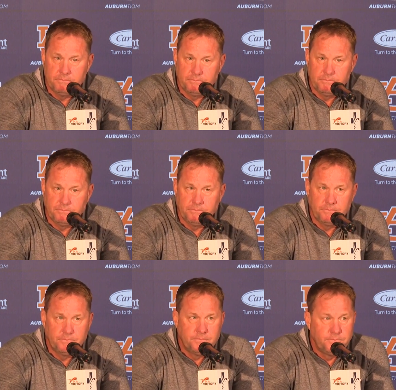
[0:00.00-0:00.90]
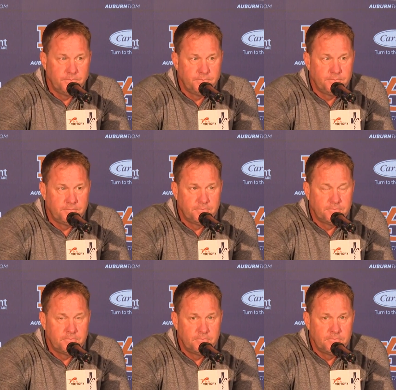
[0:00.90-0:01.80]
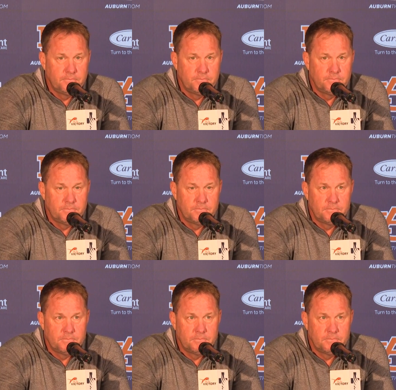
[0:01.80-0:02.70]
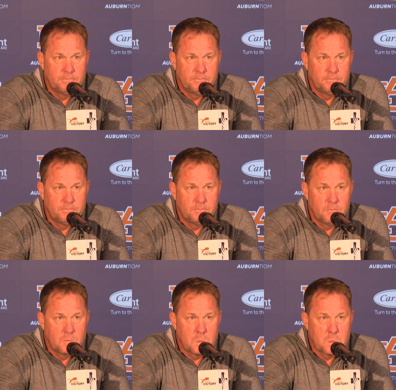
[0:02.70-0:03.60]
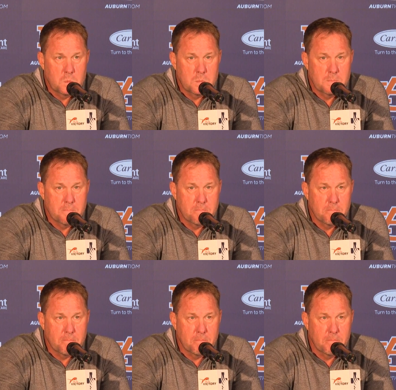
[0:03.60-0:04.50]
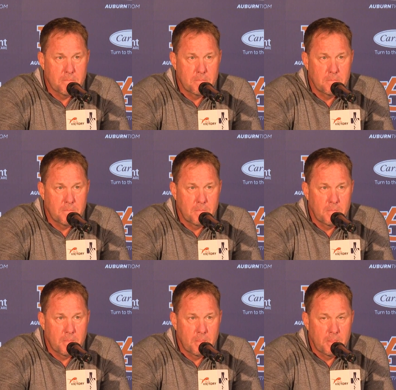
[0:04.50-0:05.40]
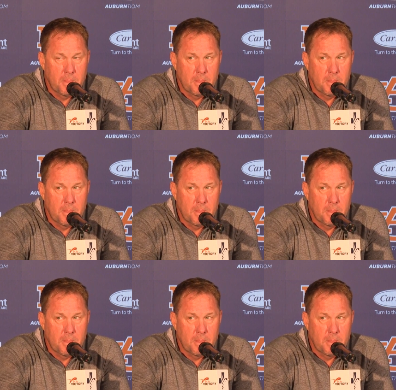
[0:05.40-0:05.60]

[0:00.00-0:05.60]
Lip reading: No one is speaking in this clip.